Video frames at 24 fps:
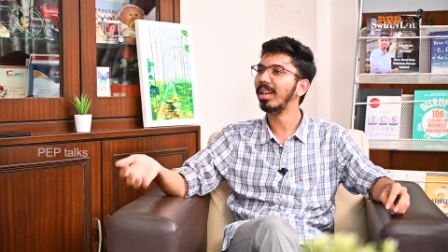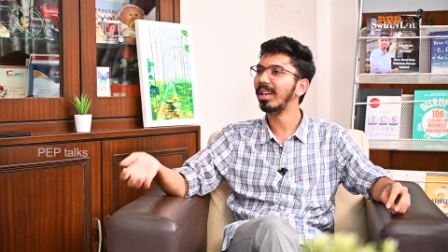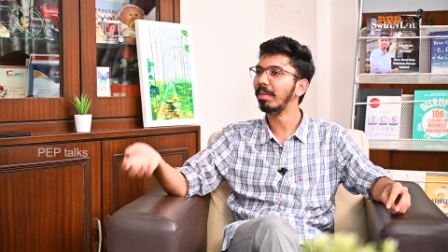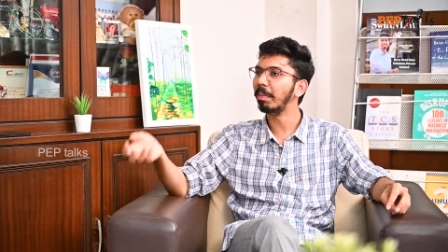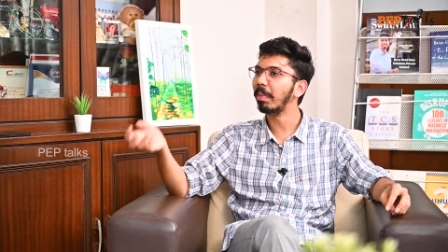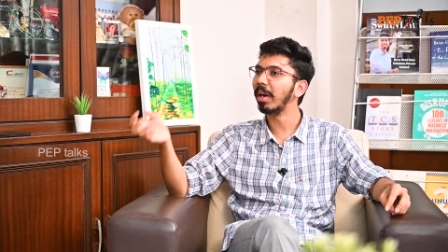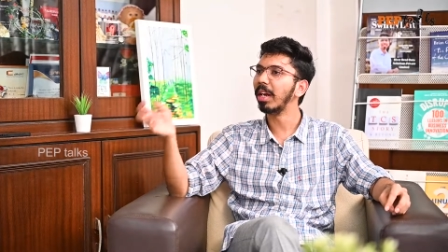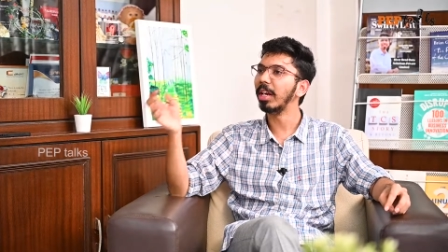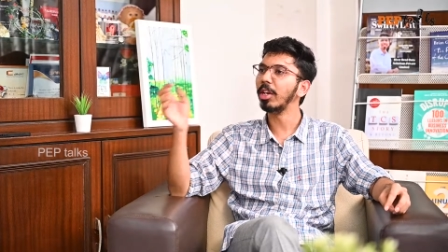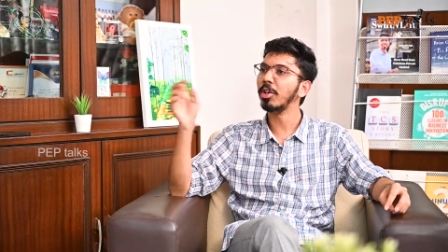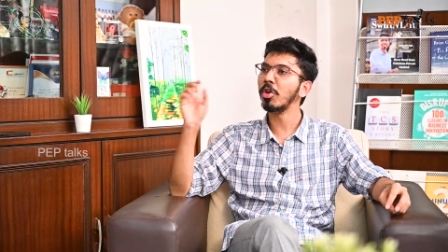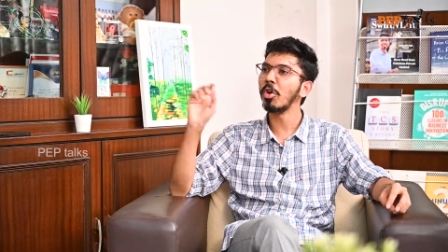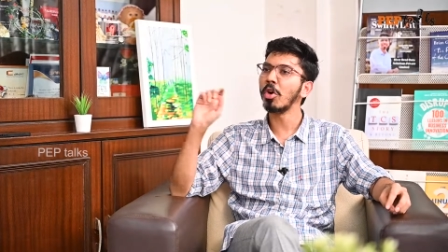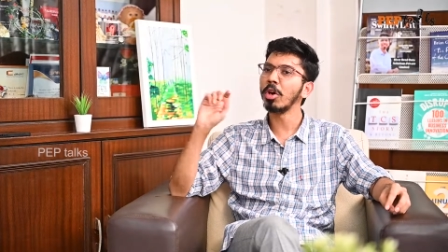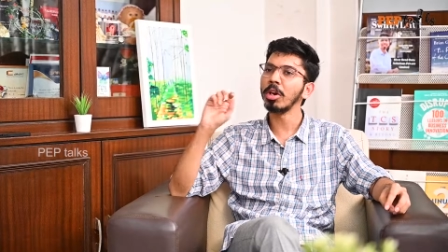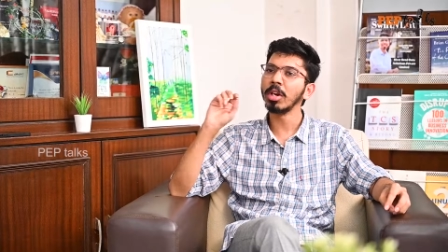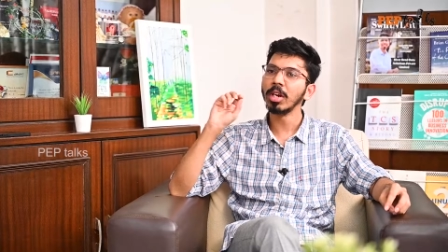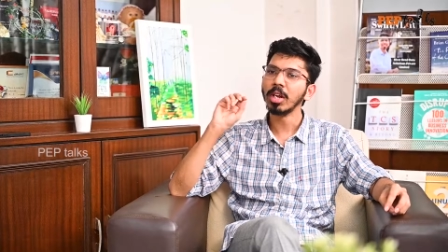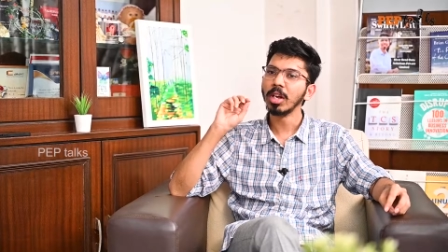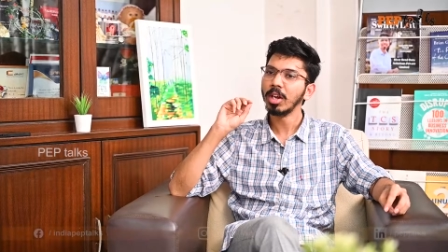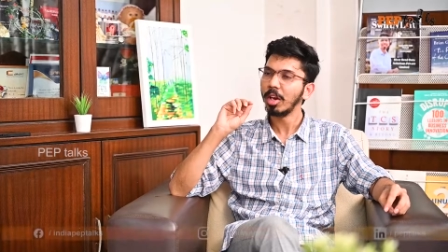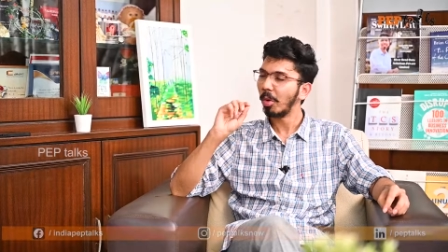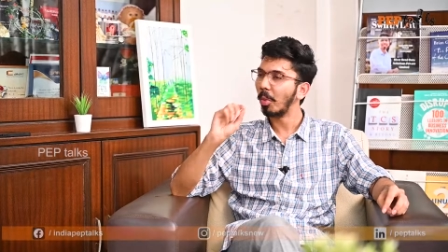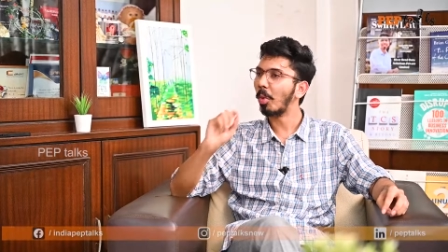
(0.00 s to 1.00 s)
depending on
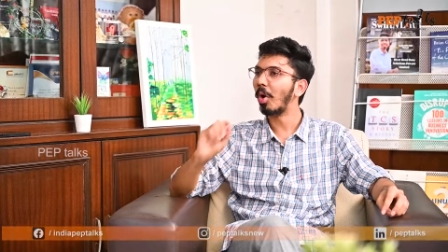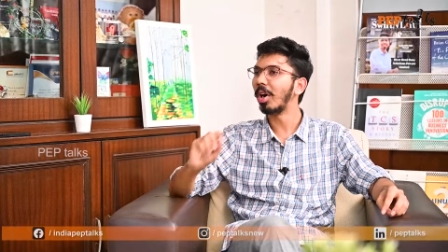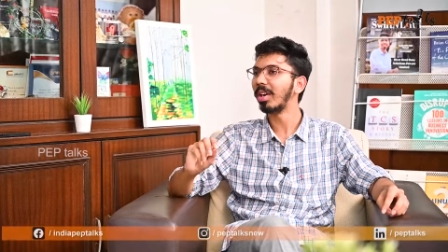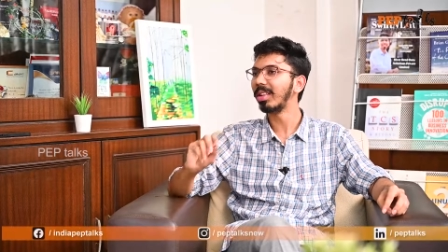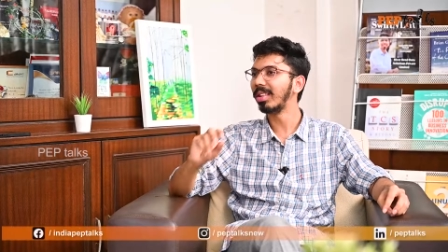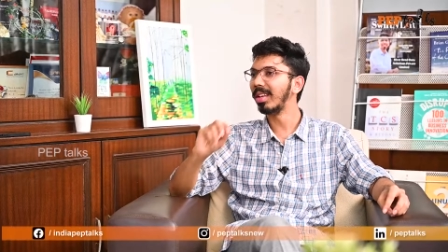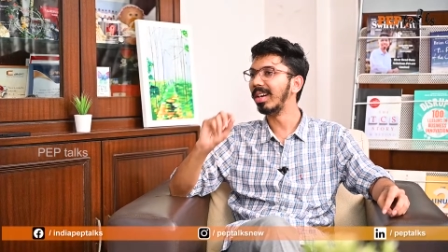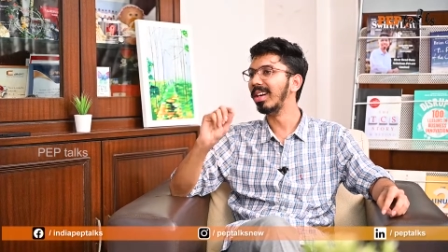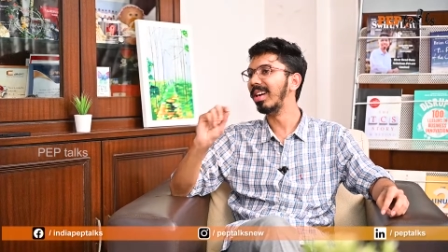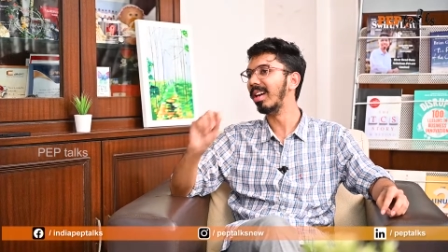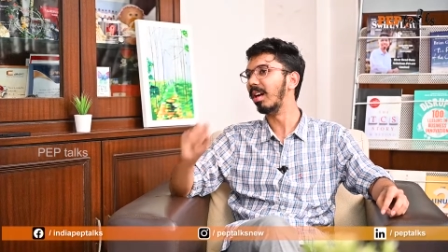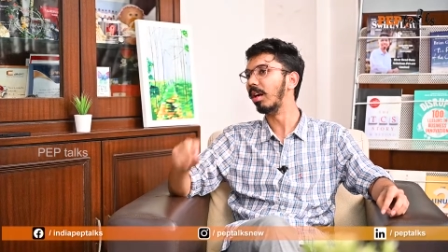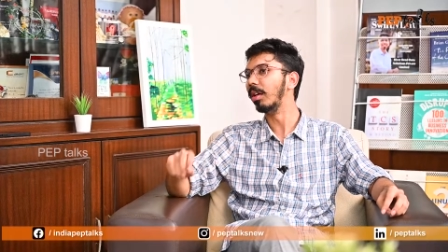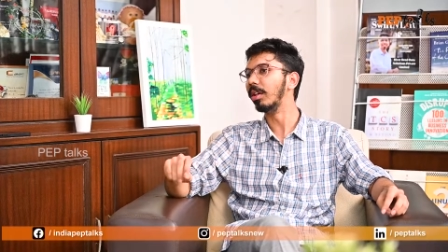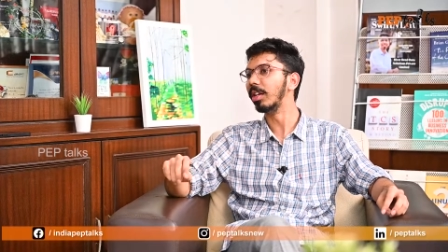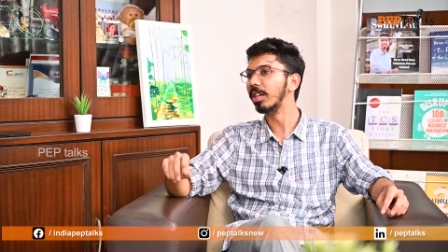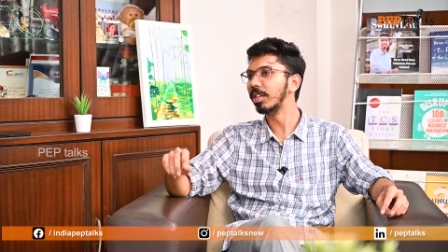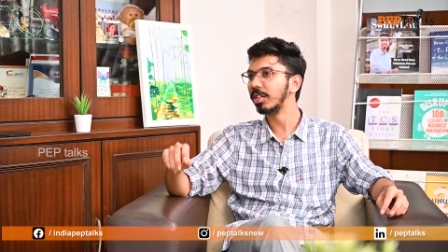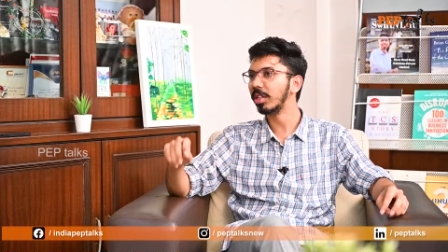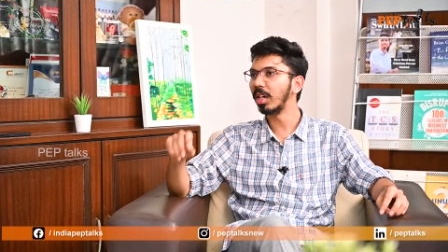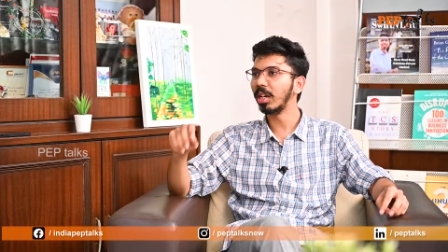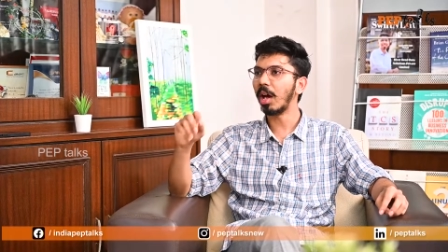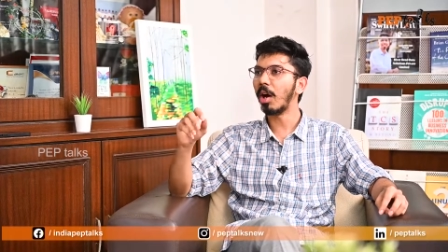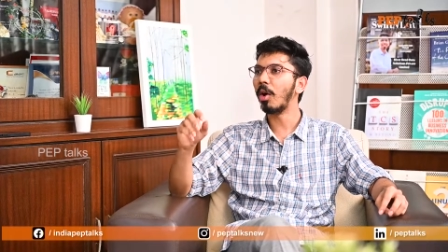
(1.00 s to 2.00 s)
what the drug
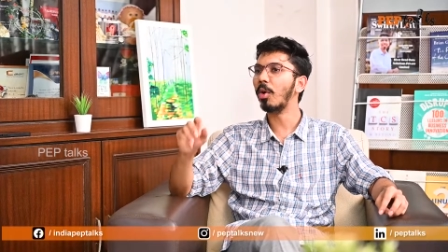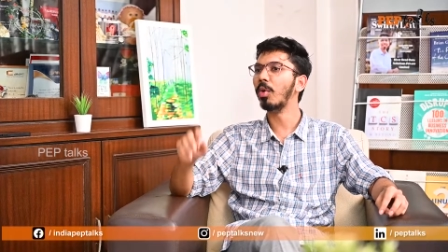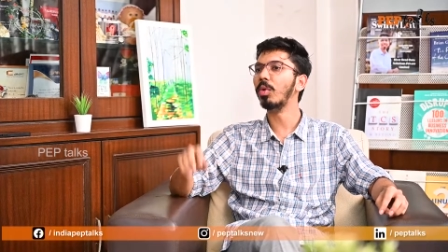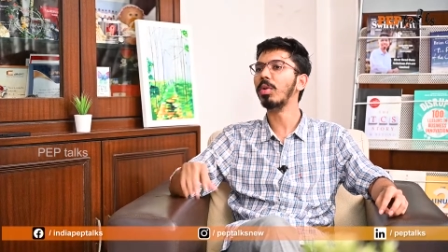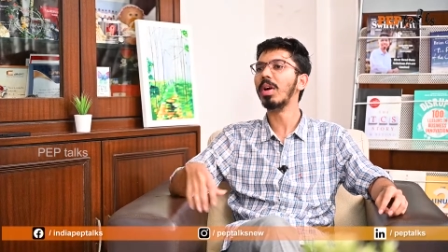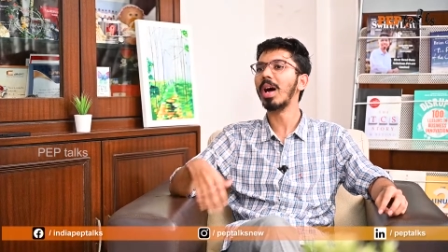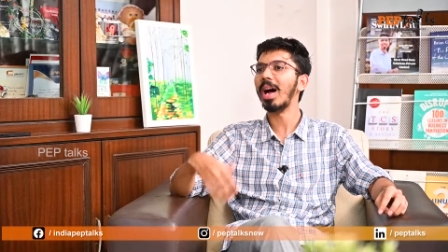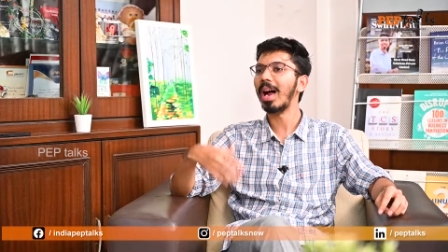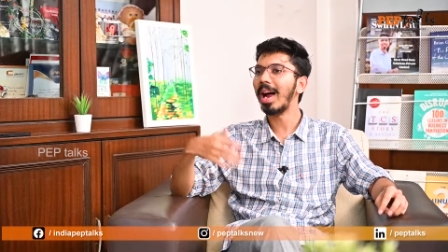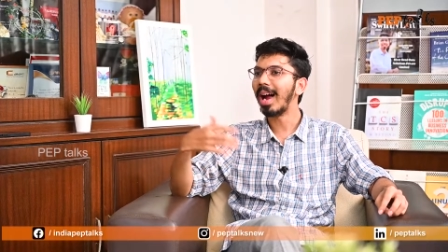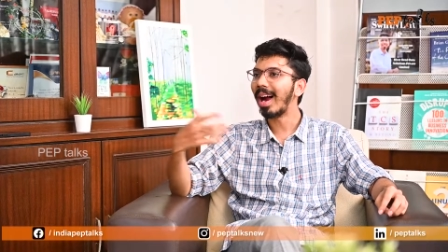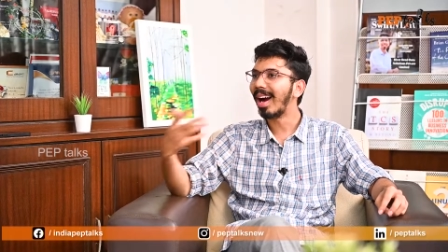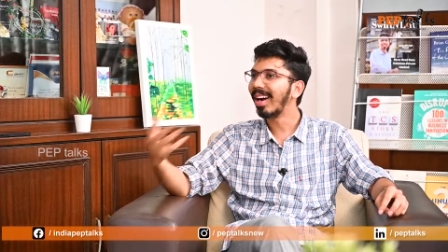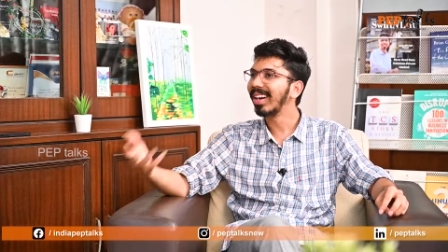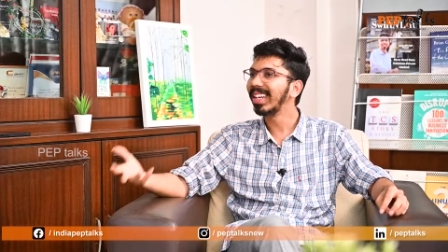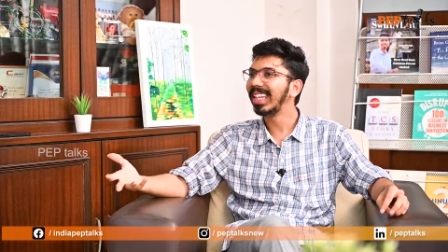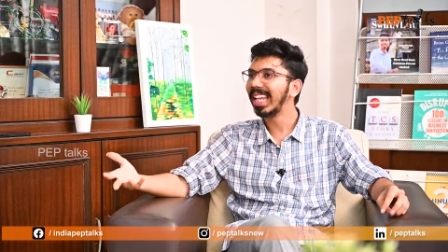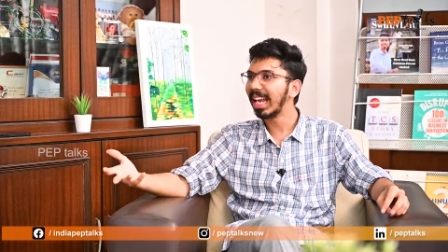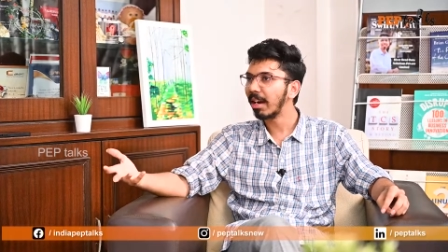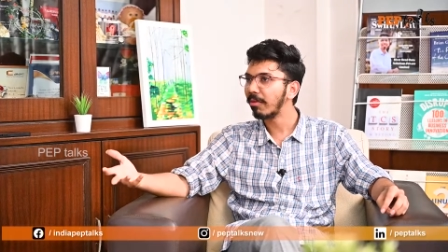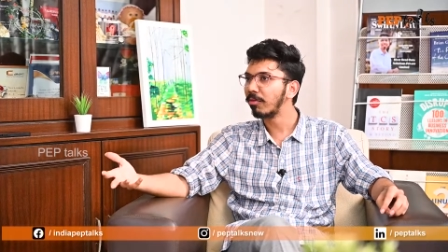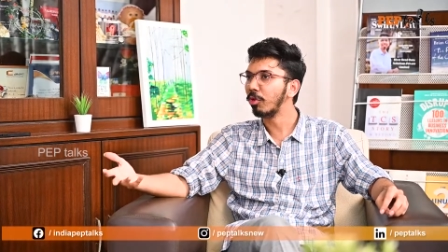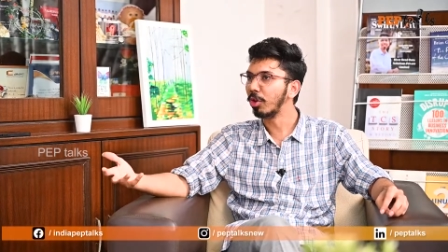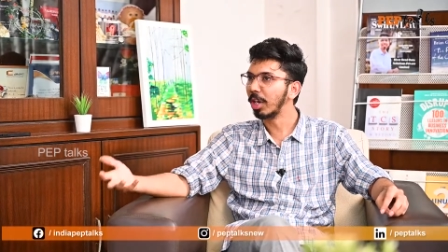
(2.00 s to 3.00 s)
is and how hard they
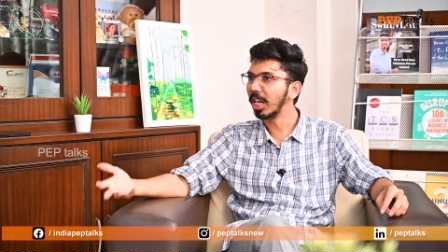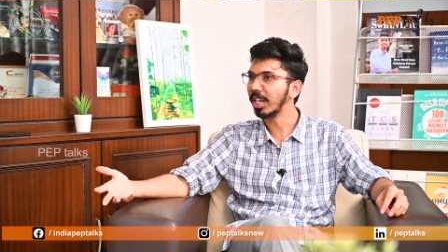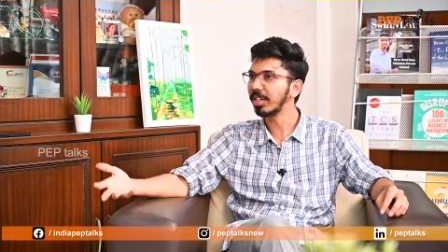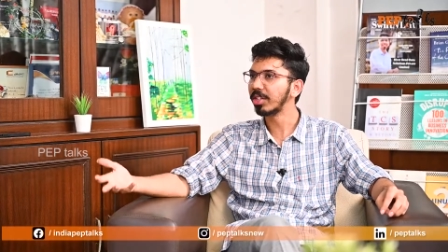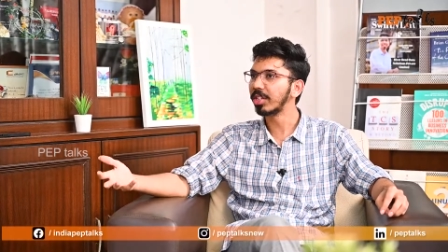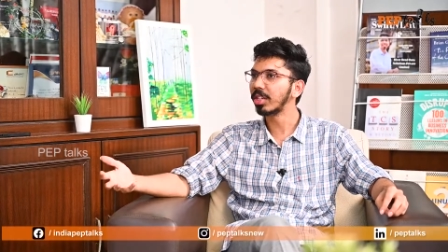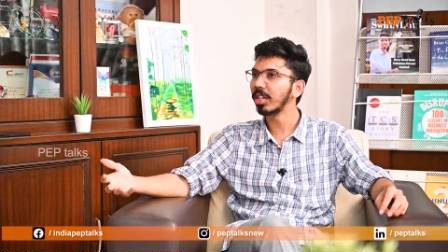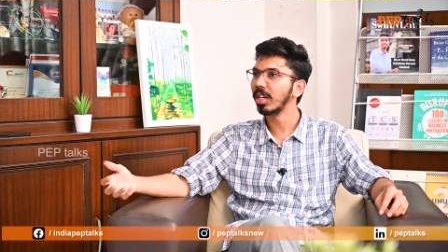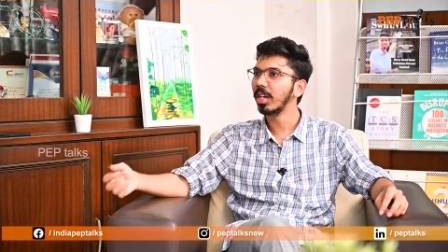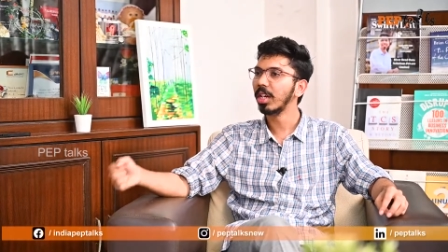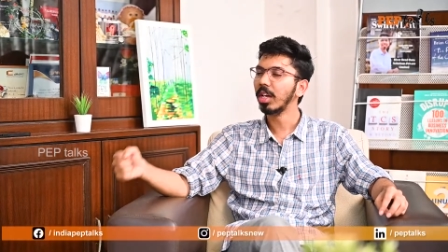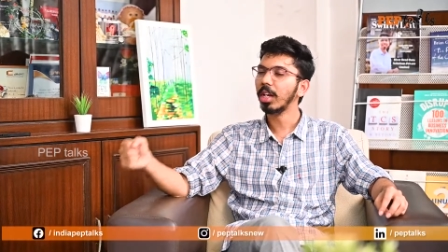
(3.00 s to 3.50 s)
have to test.